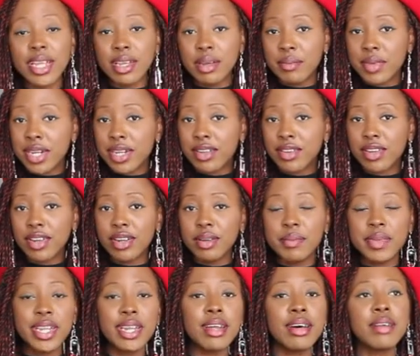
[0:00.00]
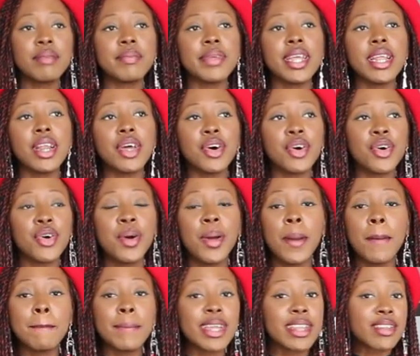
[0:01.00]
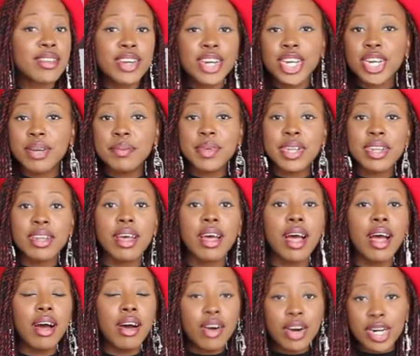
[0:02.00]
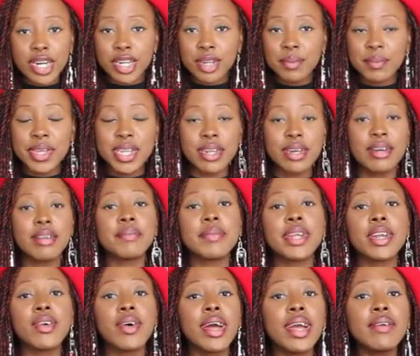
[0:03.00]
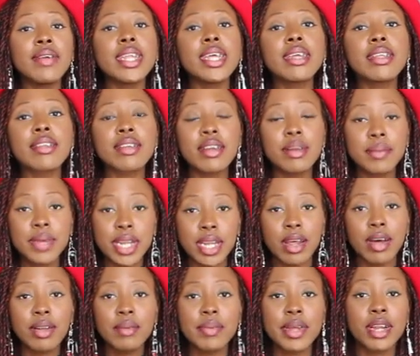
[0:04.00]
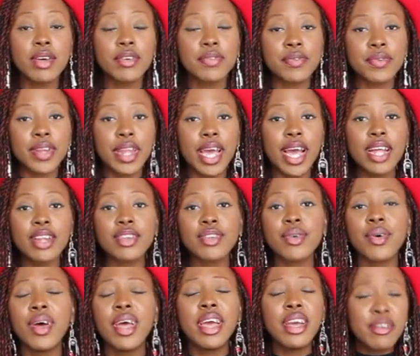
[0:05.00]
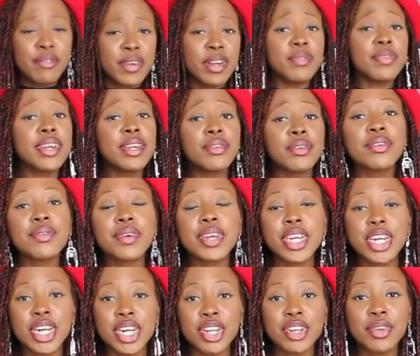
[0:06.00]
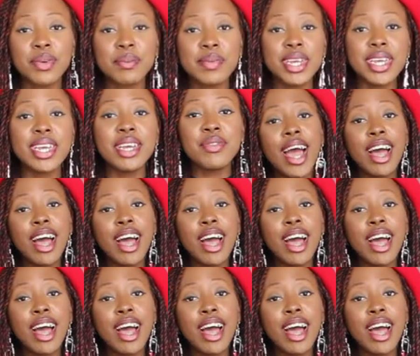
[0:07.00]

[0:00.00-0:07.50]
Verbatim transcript: Email is gonna be down below, my social media are gonna be down below, everything is gonna be down below for that, so feel free to reach out to me.